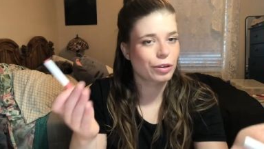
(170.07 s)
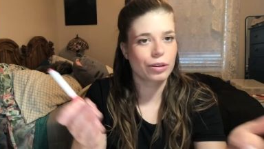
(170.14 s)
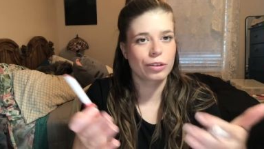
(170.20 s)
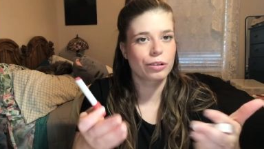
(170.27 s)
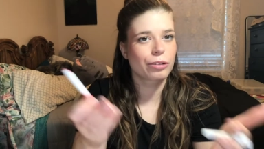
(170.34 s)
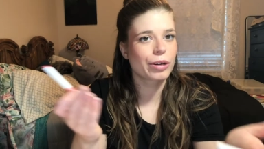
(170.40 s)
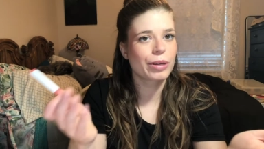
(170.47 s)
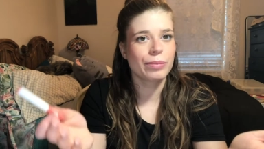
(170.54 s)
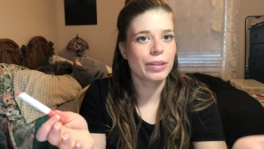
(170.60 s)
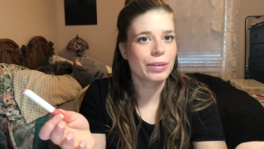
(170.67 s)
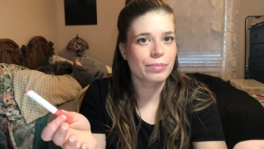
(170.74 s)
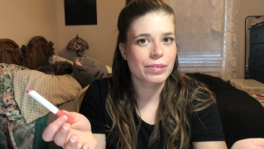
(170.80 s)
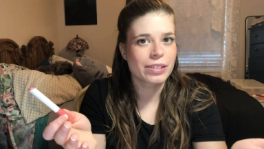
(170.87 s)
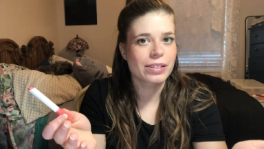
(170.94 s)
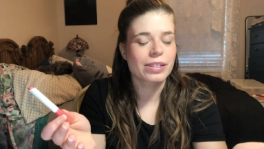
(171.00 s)
cream
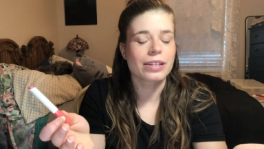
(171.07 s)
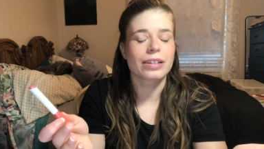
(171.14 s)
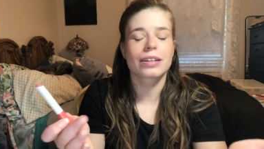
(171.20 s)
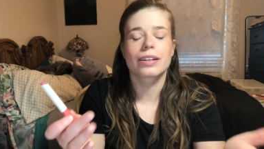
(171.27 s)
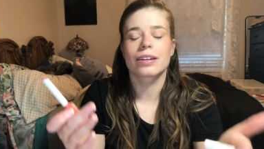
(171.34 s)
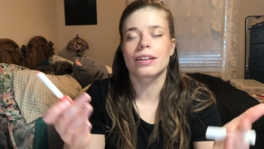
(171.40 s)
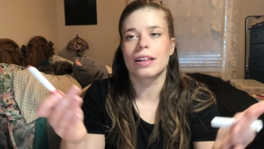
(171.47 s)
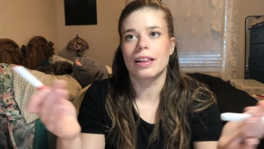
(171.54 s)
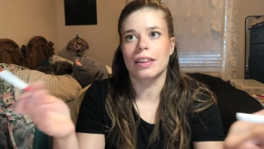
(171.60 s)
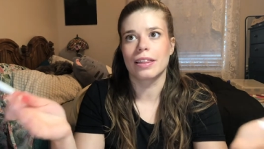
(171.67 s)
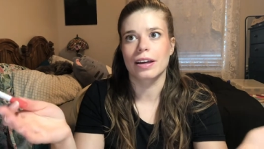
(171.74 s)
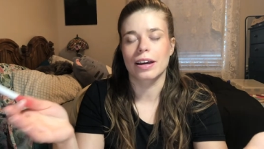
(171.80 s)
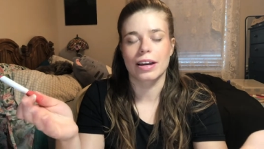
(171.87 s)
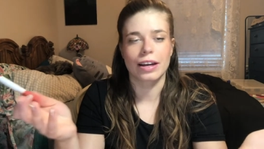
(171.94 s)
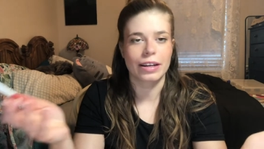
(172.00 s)
lipstick
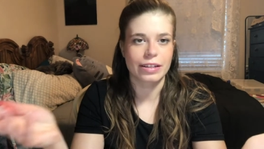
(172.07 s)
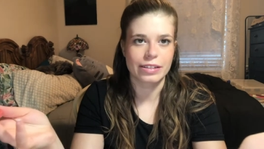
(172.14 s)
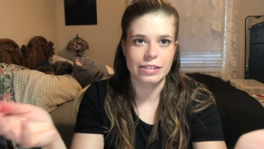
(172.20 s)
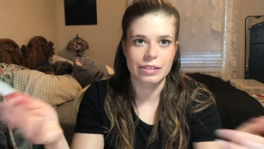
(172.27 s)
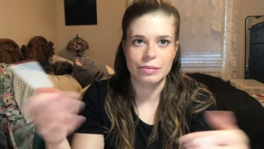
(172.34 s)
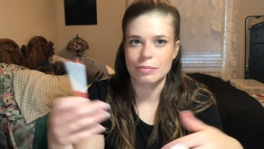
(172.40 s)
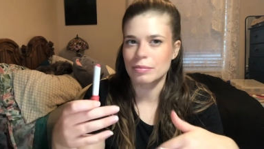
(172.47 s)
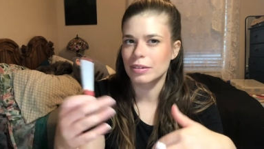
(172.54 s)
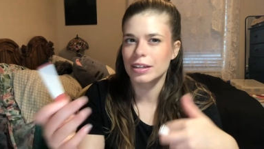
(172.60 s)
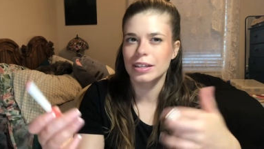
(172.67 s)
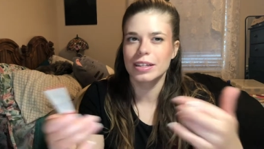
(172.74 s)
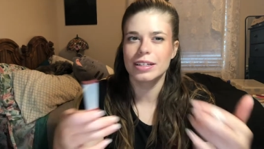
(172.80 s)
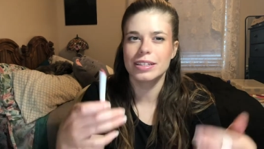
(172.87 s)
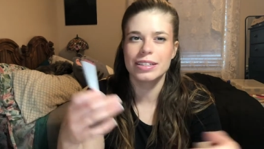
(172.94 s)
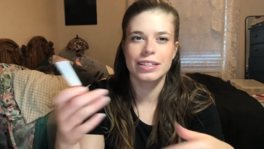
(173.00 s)
that has some
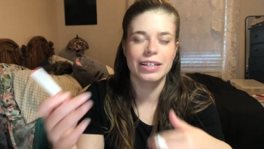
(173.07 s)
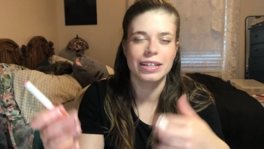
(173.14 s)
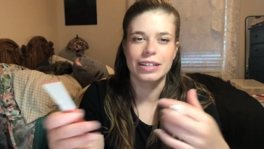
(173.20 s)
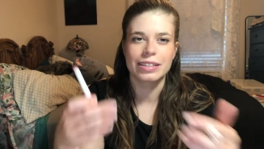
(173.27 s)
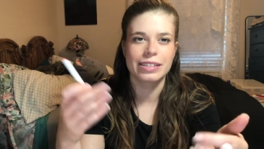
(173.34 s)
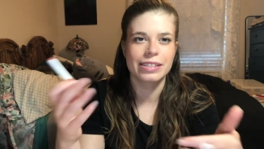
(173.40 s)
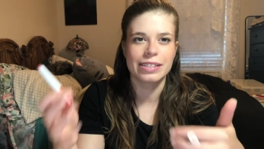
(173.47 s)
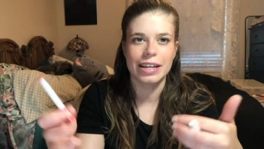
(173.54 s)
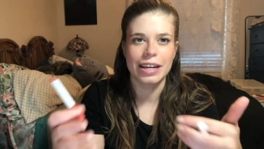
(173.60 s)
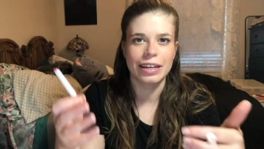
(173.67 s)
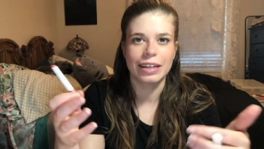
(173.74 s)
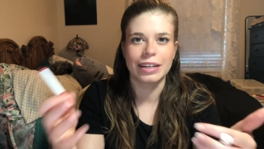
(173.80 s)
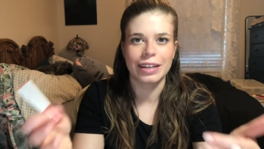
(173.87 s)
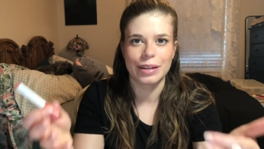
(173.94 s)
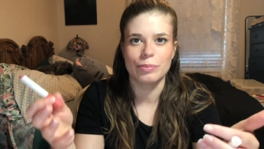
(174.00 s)
uh,
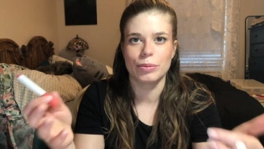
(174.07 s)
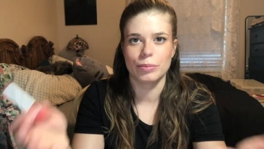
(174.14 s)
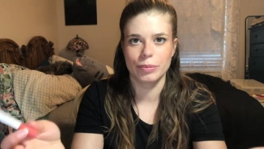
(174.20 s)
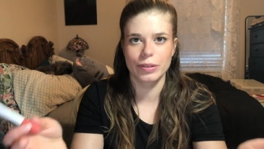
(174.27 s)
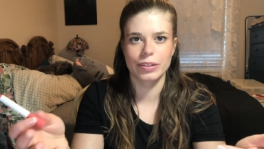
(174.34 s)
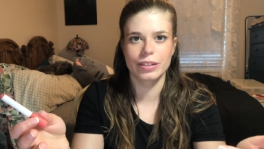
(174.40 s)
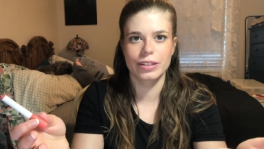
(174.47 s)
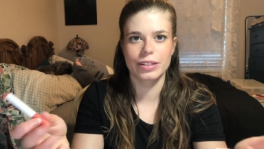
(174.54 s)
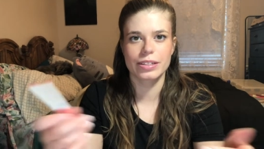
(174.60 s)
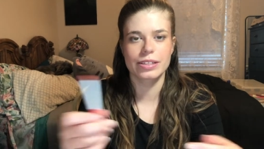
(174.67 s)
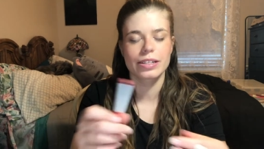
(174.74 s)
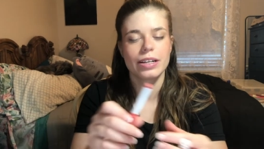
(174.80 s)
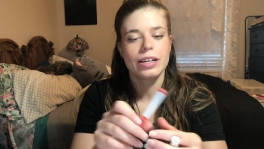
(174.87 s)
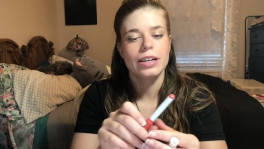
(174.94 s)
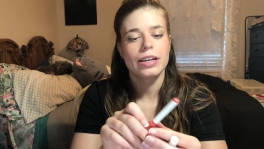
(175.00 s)
staining capabilities.
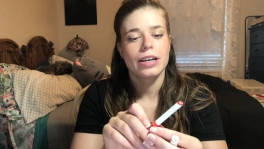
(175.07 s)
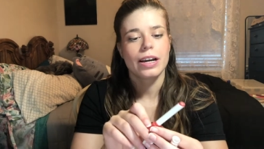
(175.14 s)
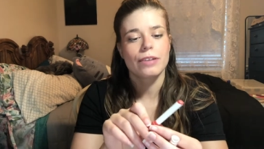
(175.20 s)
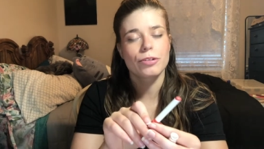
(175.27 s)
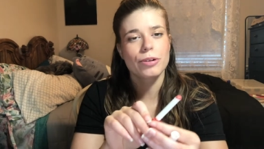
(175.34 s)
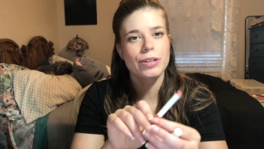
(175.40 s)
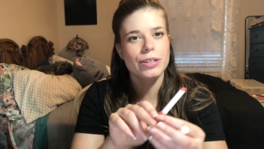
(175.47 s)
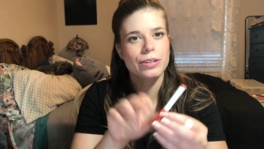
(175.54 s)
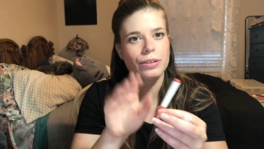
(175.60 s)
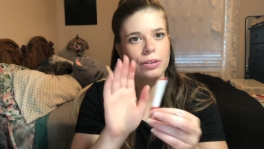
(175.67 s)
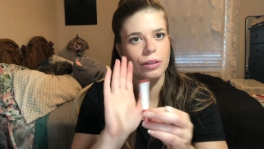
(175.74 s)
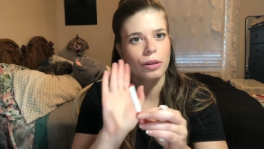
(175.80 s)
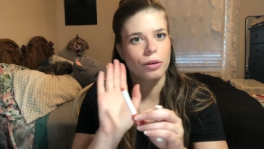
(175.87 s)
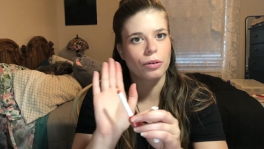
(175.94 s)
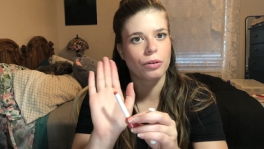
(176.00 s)
I've already done the
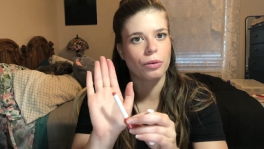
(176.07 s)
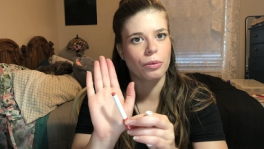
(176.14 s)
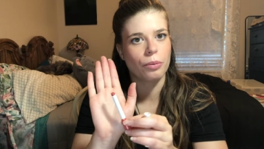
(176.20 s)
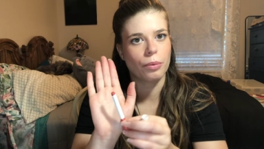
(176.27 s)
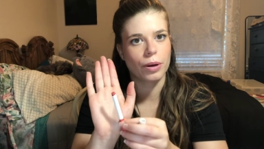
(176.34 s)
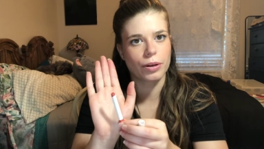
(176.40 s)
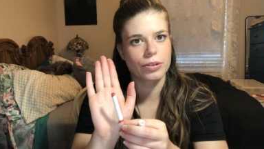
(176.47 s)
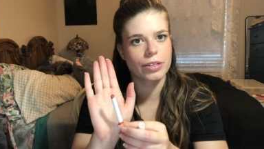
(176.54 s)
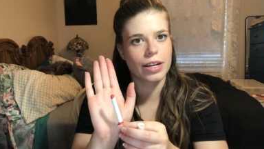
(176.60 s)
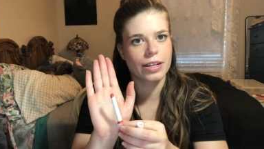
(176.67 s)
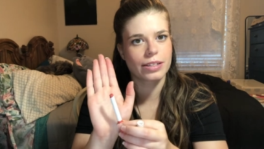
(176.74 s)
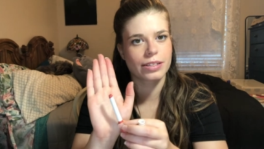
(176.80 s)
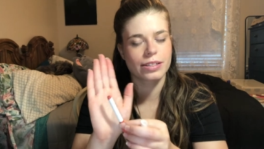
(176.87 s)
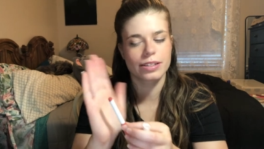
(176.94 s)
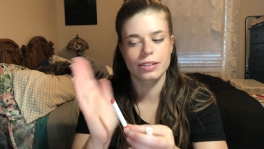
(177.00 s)
long wear
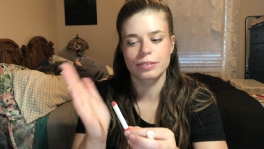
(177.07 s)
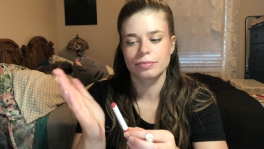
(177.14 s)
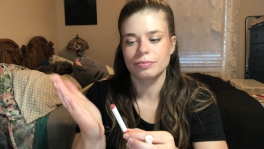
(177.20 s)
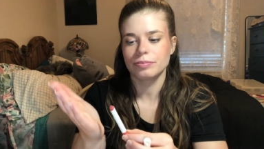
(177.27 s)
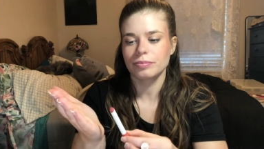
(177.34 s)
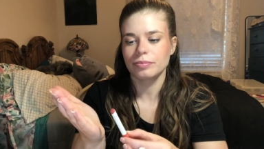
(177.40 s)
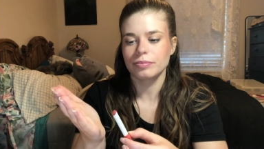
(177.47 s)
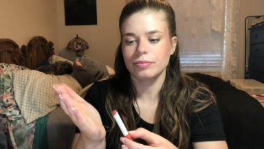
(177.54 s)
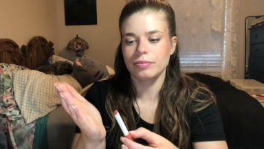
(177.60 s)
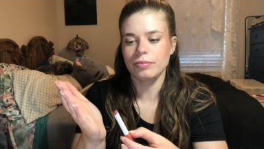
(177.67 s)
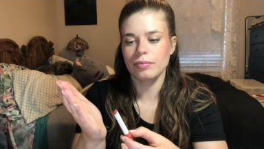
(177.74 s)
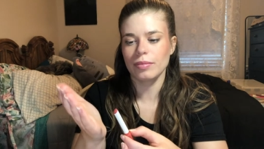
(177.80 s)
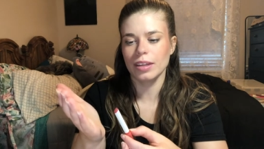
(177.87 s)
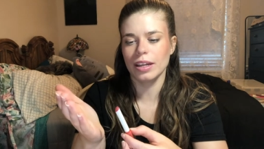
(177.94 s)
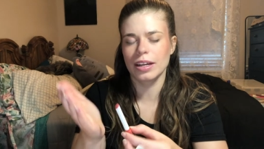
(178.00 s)
test,
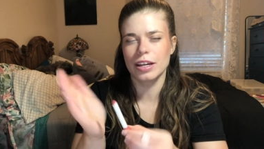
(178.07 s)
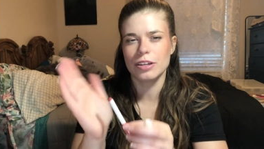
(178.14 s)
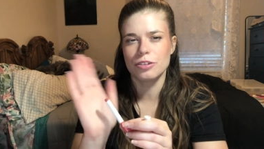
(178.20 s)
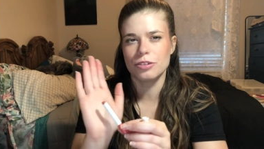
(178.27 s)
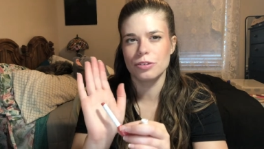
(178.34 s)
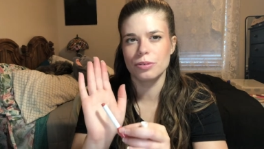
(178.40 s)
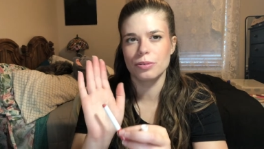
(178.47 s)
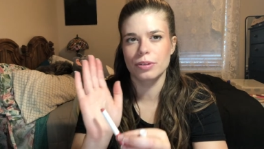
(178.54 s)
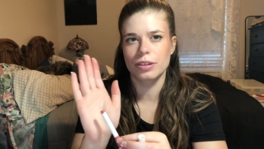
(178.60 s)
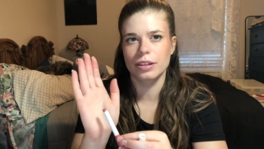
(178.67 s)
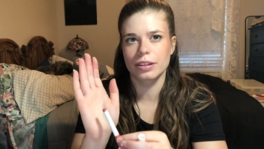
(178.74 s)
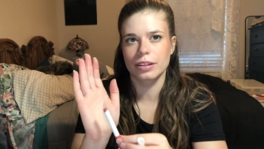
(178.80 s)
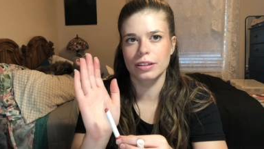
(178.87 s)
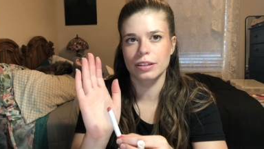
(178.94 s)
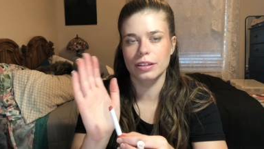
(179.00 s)
and I do
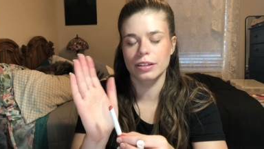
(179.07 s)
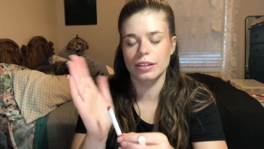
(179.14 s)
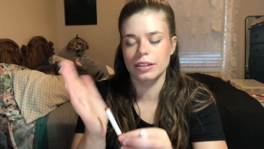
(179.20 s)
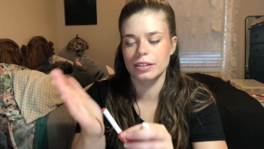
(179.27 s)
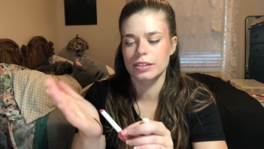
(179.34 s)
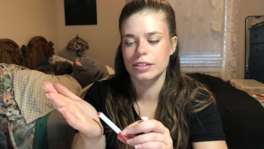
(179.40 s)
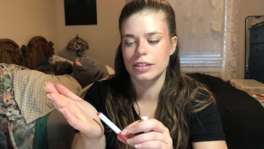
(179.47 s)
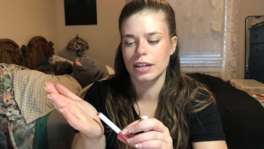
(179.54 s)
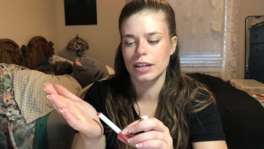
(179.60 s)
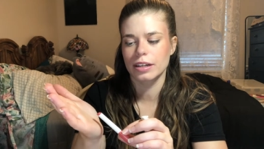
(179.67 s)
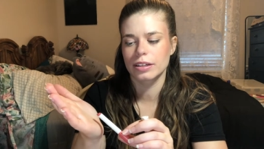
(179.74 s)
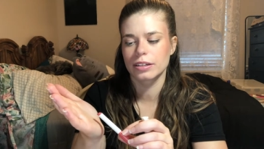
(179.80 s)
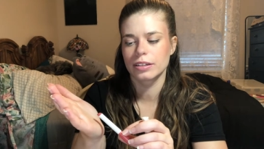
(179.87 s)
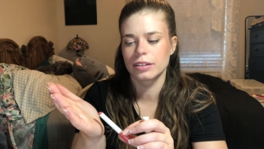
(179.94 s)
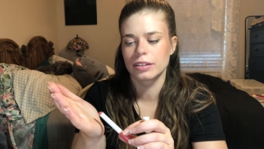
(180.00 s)
think that they
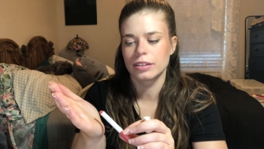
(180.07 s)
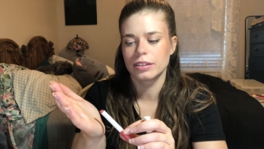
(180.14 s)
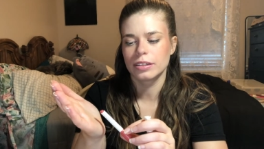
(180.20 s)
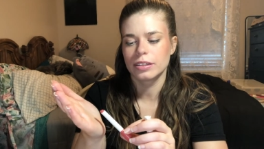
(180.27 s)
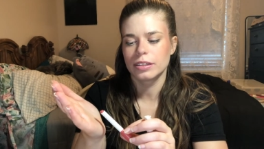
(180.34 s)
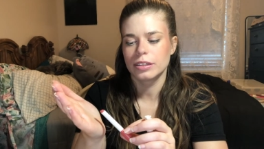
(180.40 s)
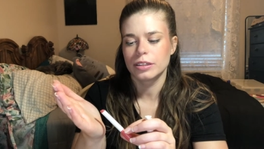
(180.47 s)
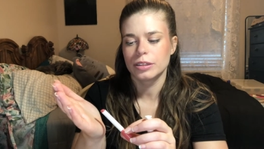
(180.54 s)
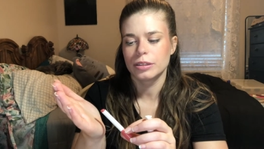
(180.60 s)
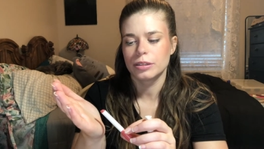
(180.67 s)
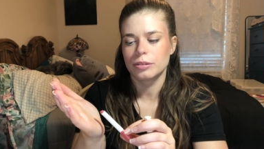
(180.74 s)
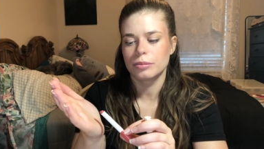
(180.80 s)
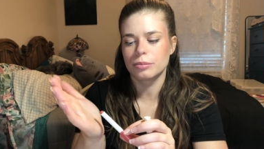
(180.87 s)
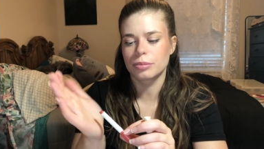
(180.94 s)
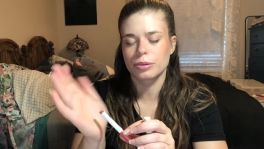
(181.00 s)
stain
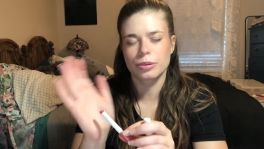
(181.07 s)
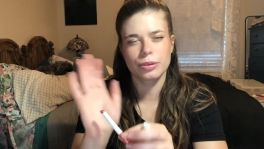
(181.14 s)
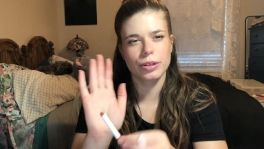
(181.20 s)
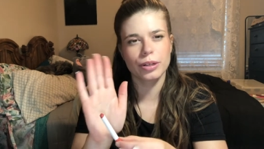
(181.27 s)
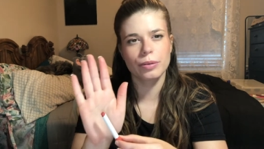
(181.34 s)
pretty